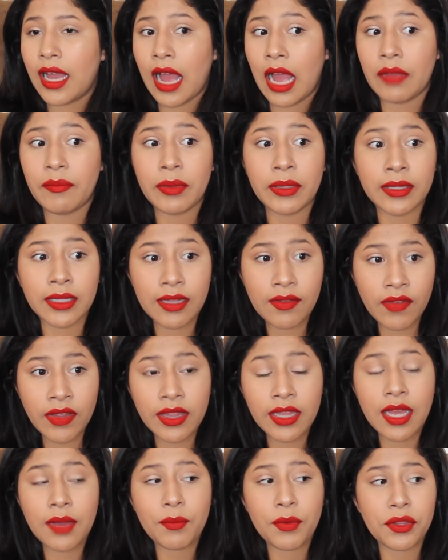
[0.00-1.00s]
I've been
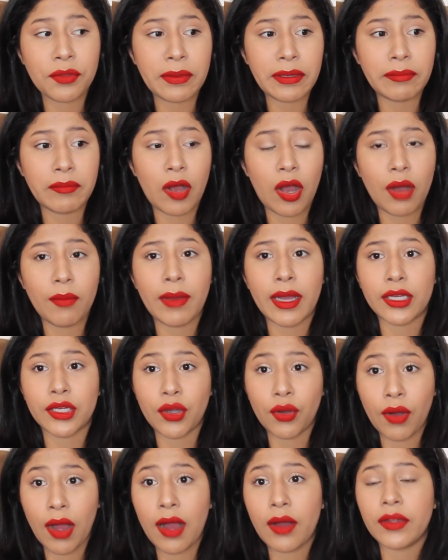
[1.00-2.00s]
leaving them with my mom. I
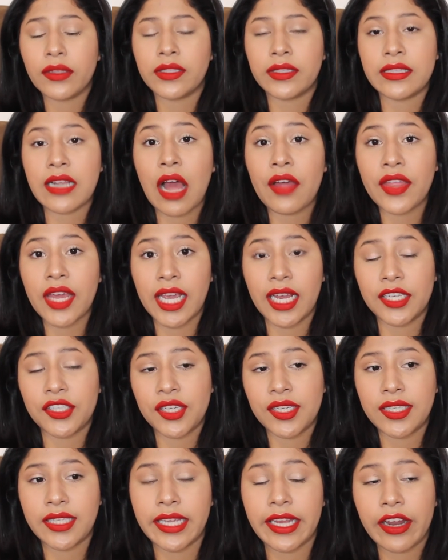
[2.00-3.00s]
go out. now that
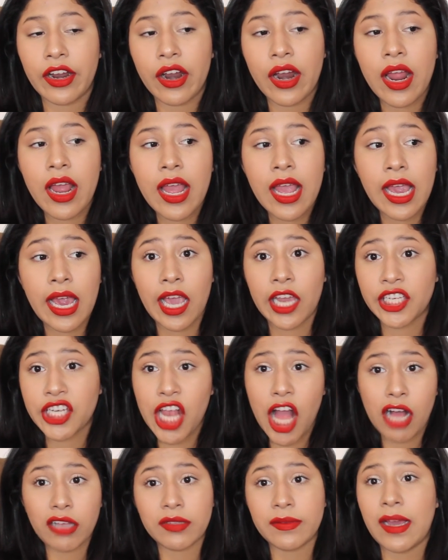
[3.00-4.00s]
AJ's here, AJ
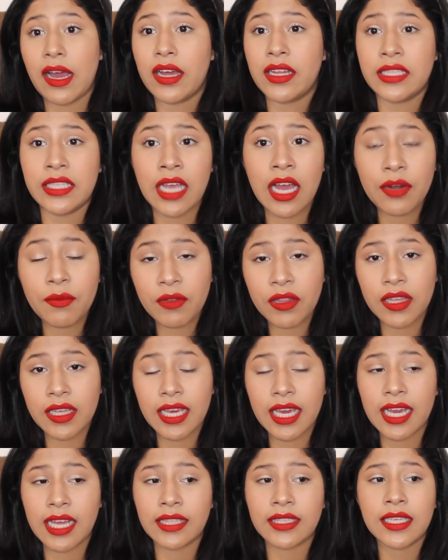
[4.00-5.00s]
helps me out a ton with the
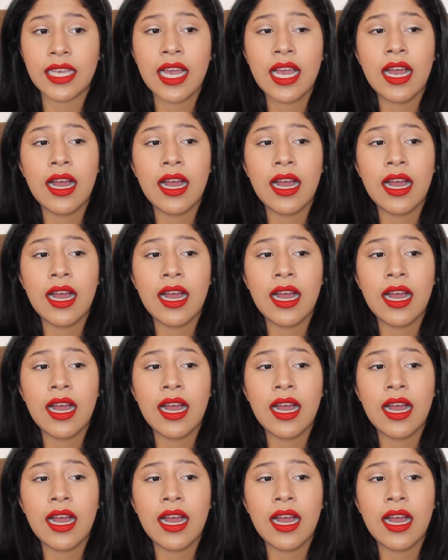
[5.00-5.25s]
kids.